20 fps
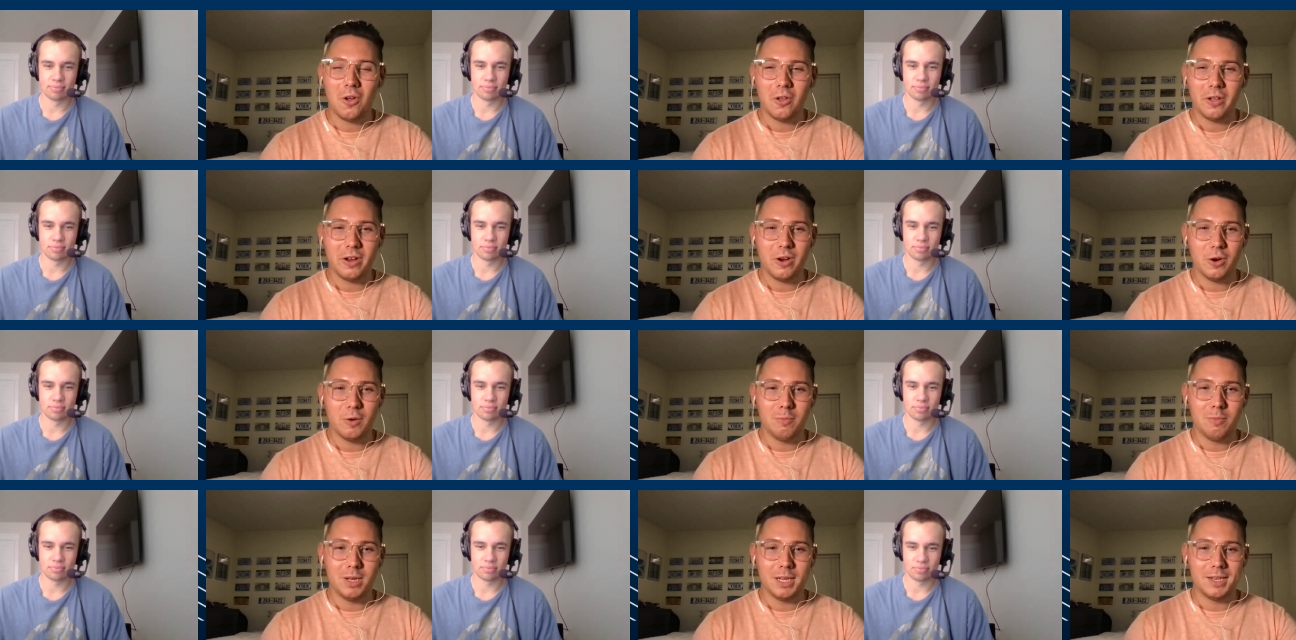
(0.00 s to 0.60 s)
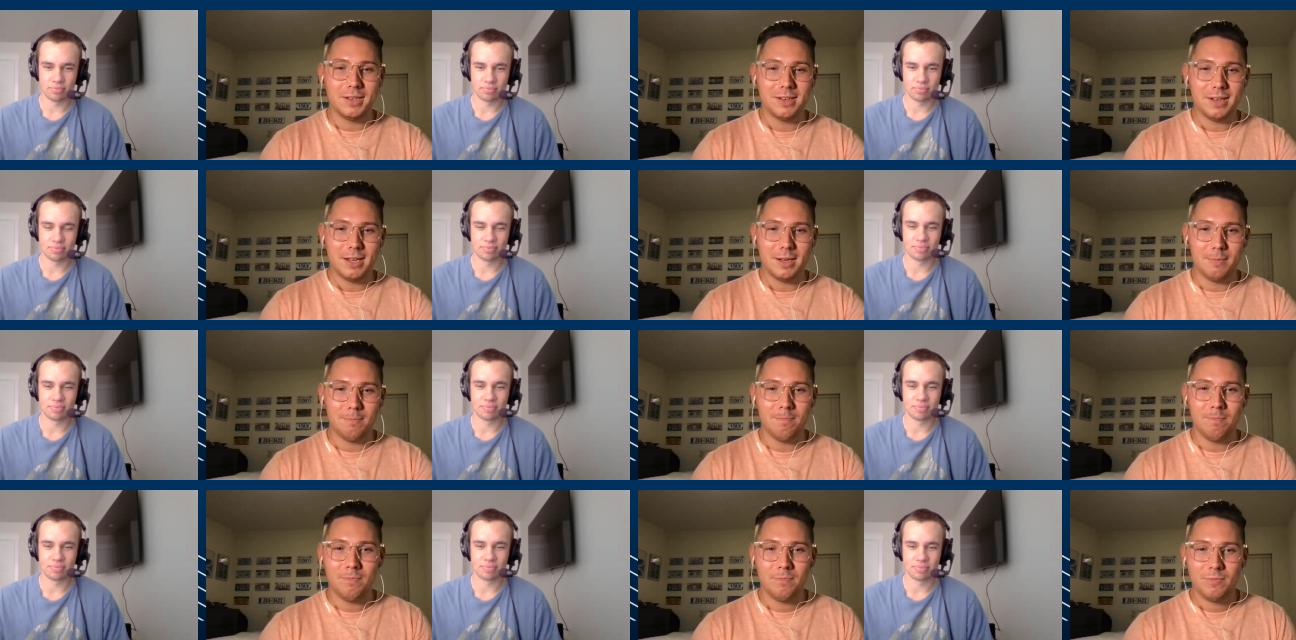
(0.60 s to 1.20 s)
Speaker 1: haul here, but
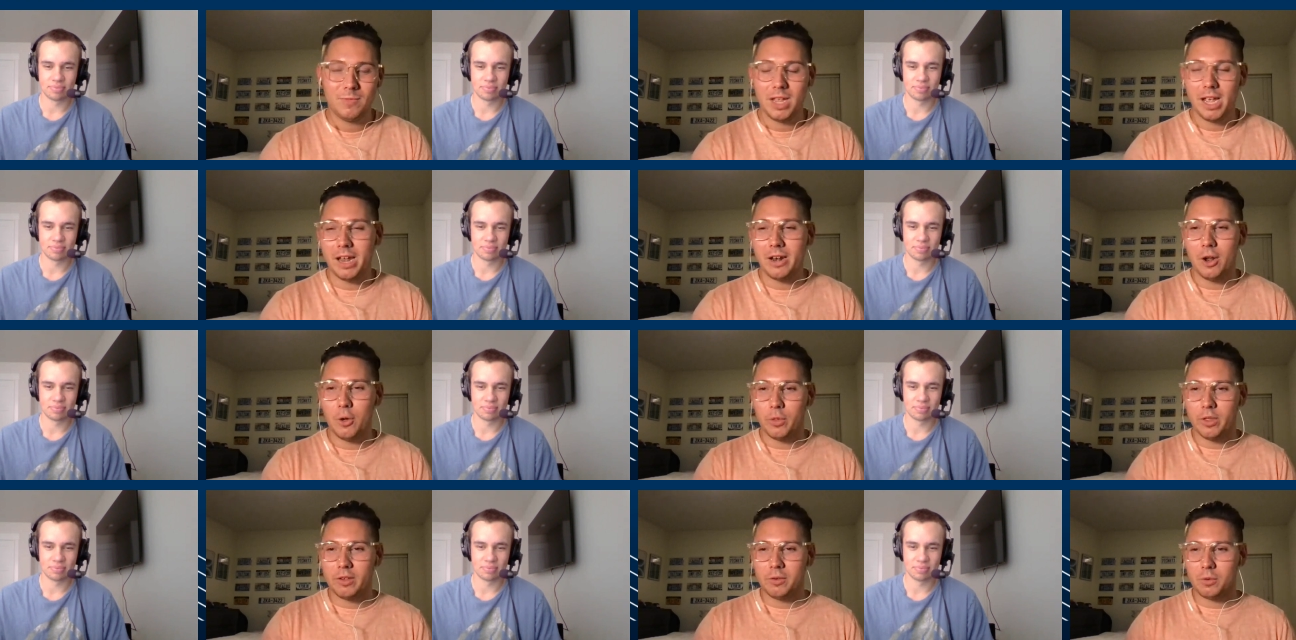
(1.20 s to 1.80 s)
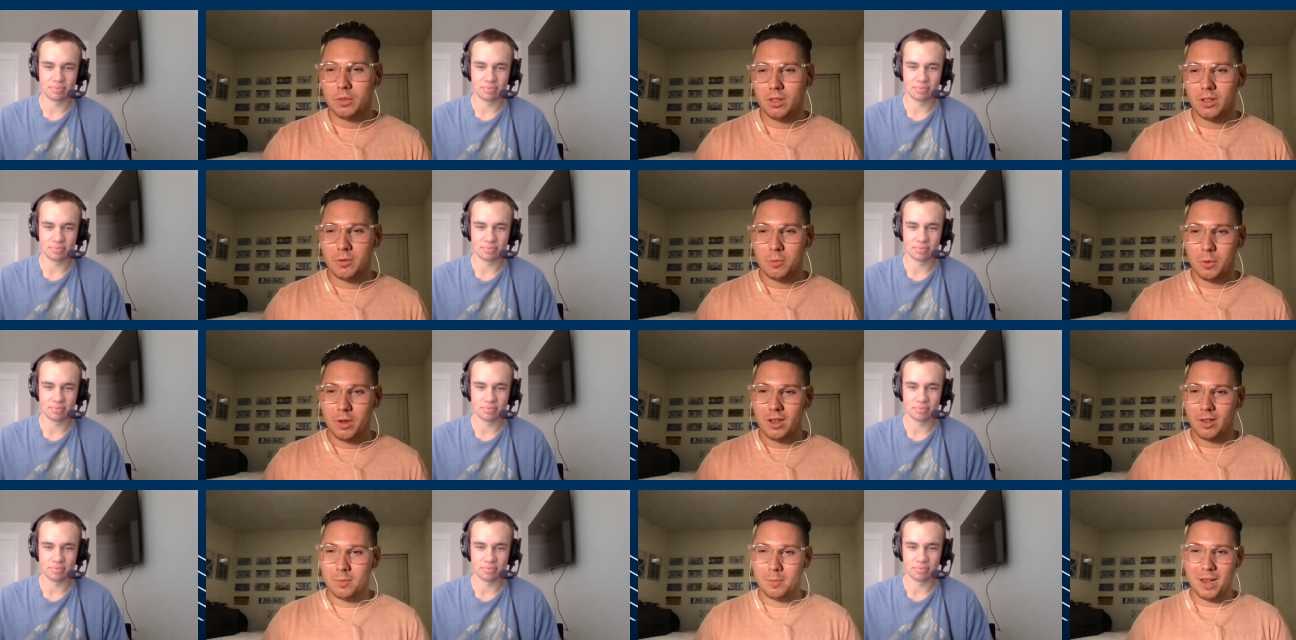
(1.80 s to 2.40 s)
um, yeah, no, this
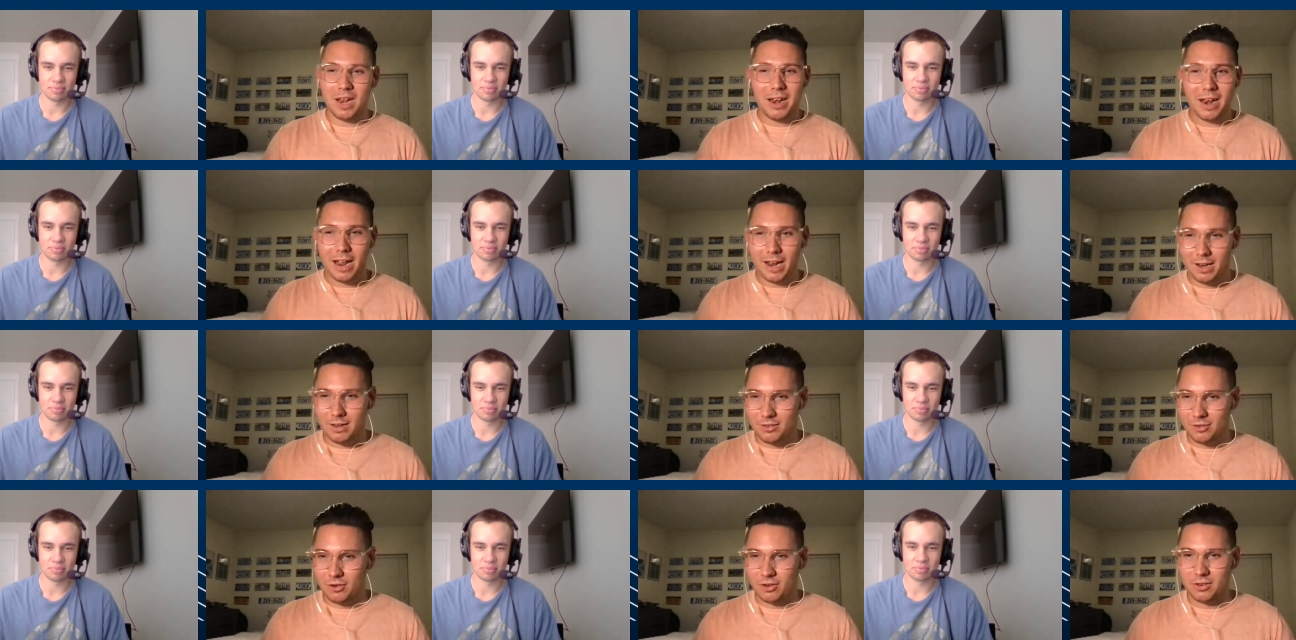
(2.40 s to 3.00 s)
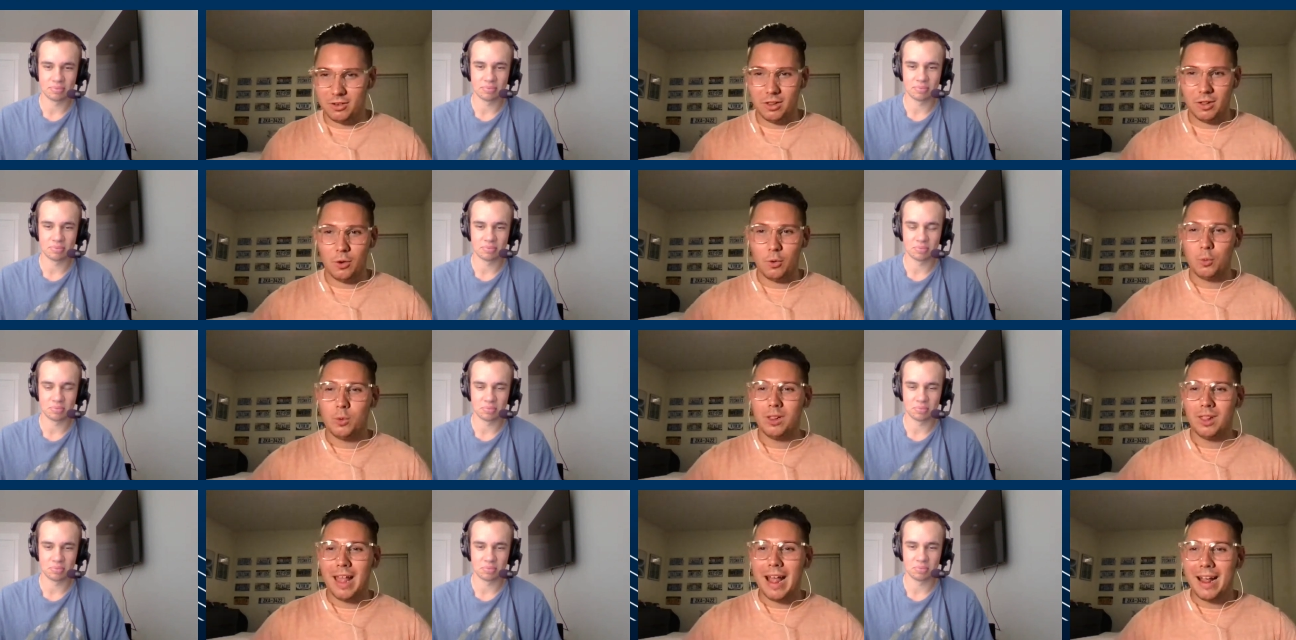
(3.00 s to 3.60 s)
this week has been nice, just a
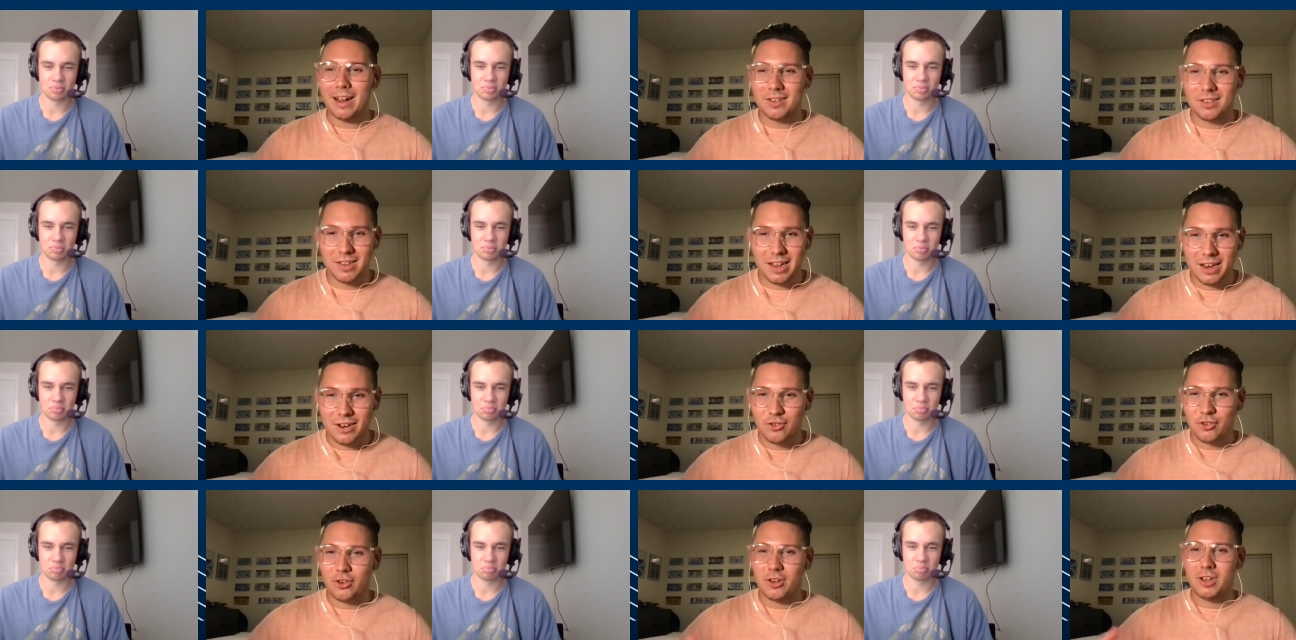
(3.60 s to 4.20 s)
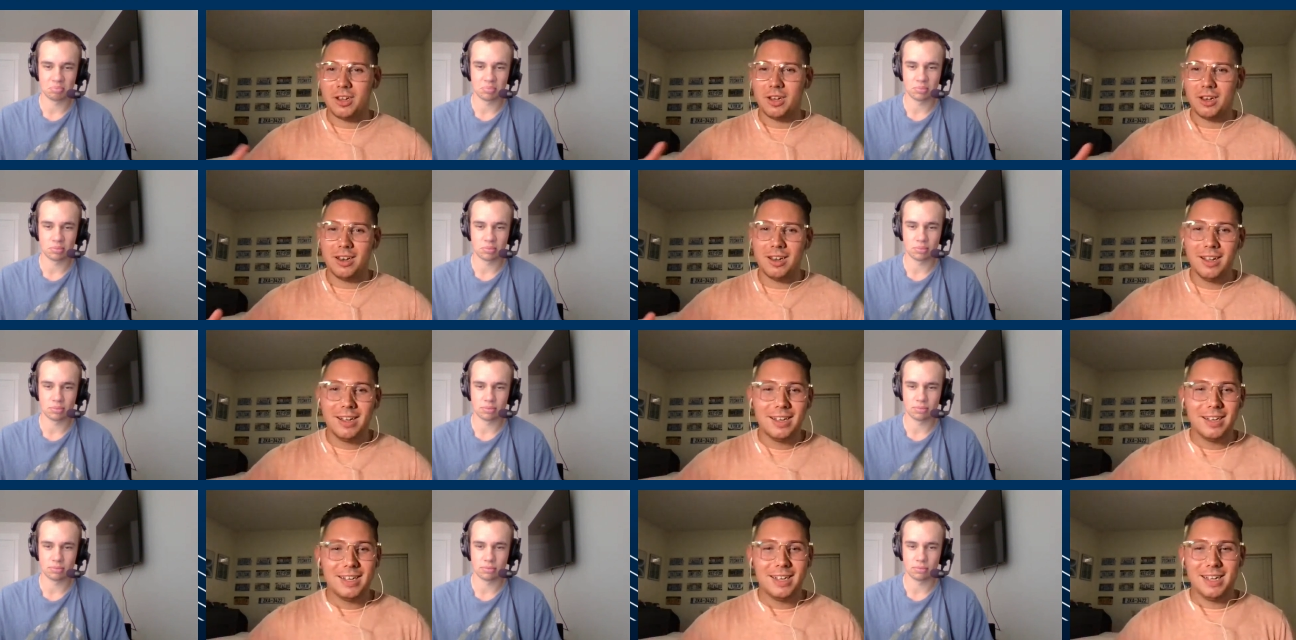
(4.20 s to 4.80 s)
little
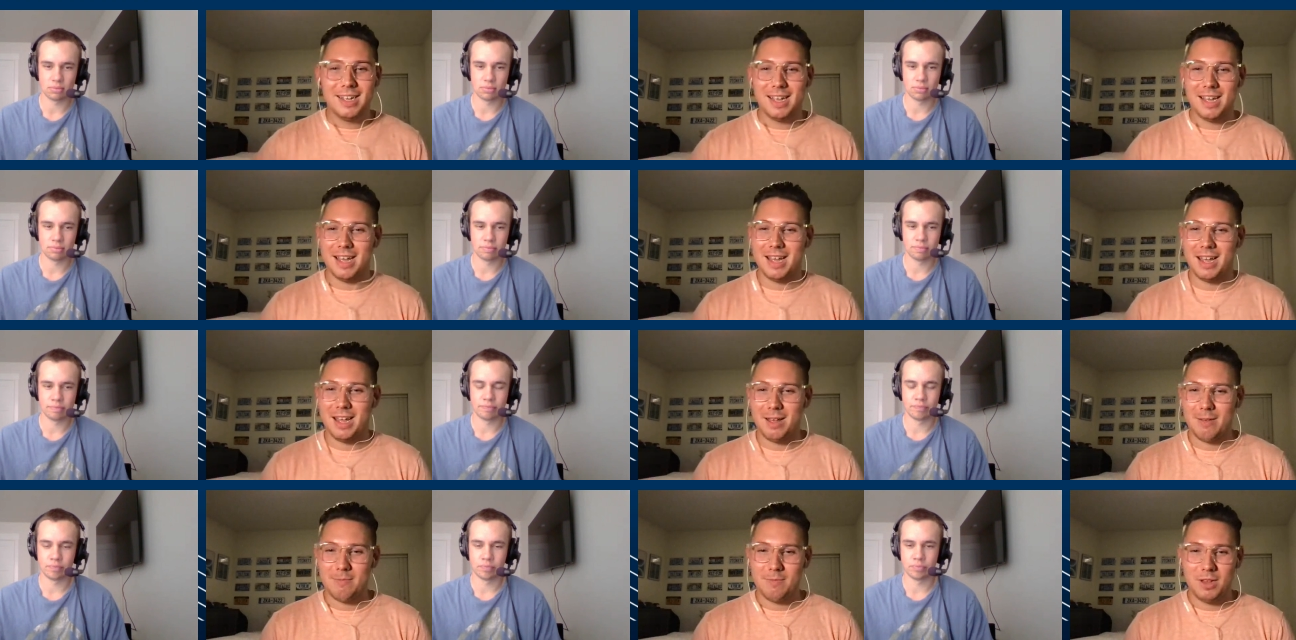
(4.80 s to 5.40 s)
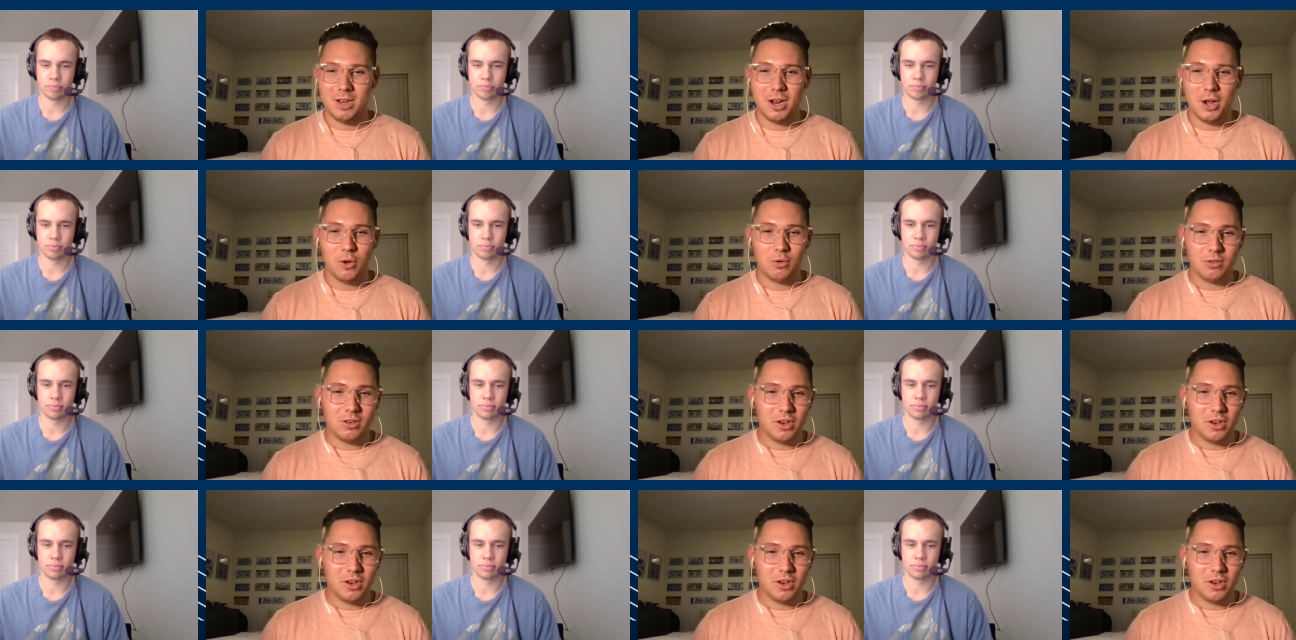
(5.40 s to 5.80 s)
relaxation. Um, you know,